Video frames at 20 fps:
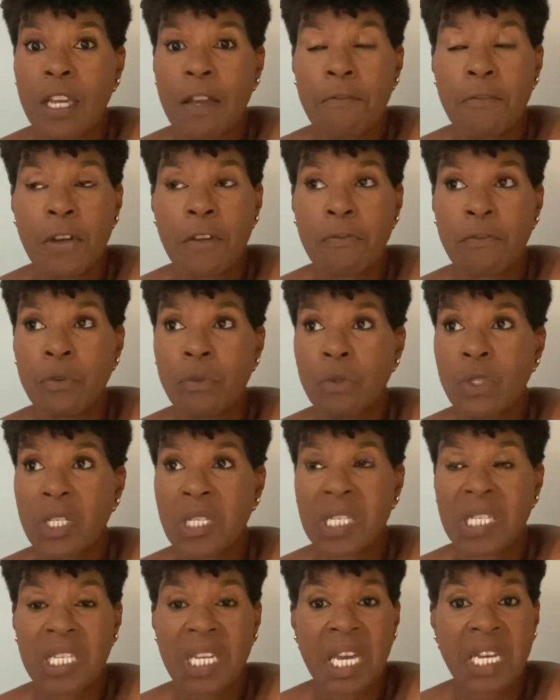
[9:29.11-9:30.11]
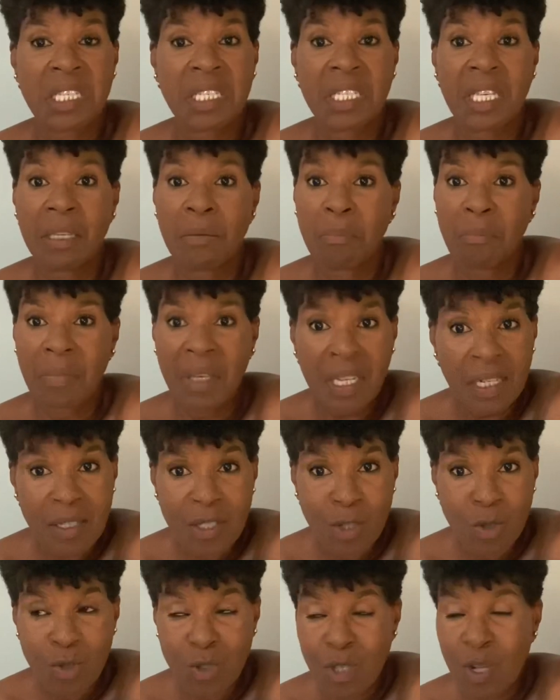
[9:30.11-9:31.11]
Even if you just stay 10
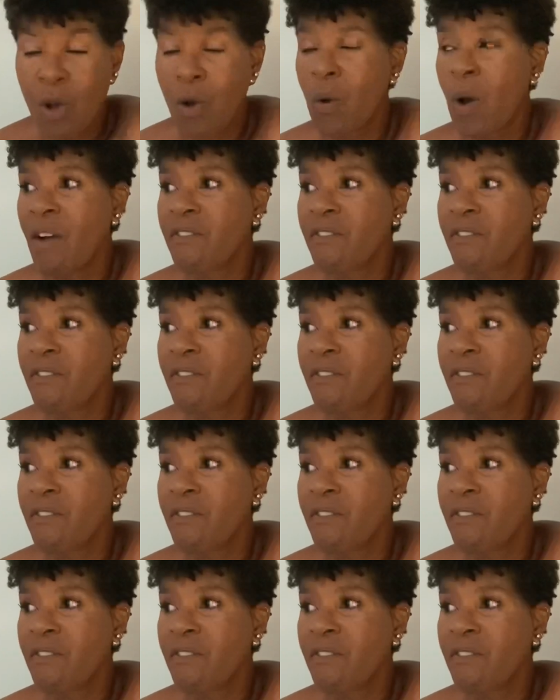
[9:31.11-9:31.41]
minutes or so,